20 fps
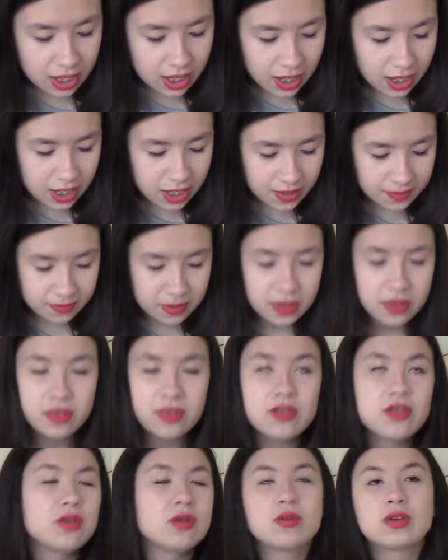That
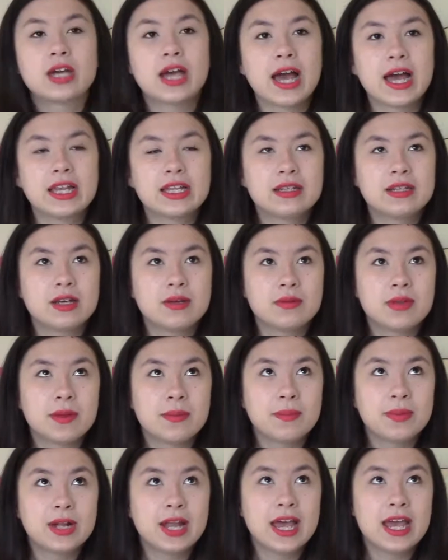you can
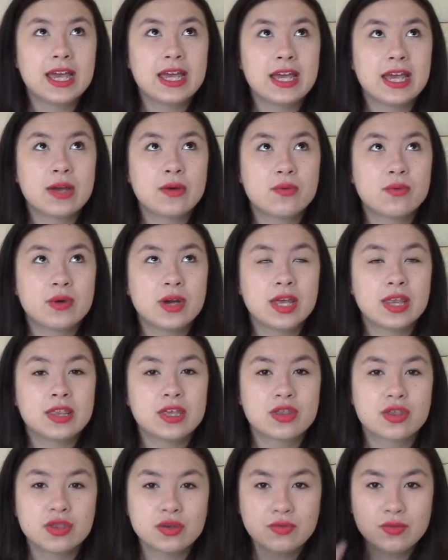then play
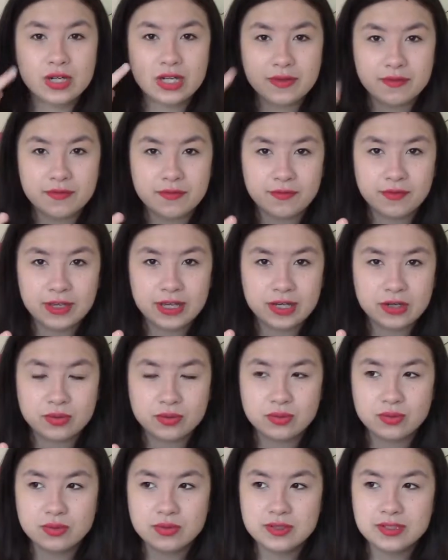with 3 different
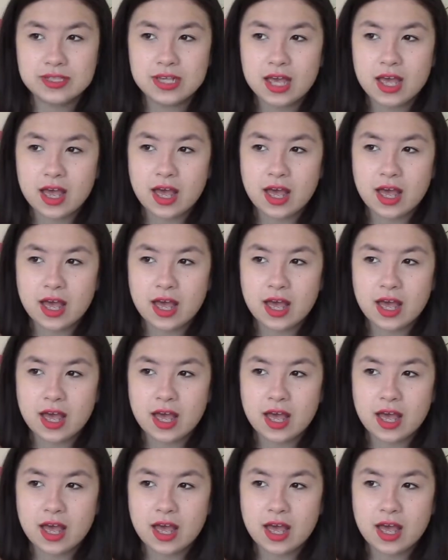vehicles.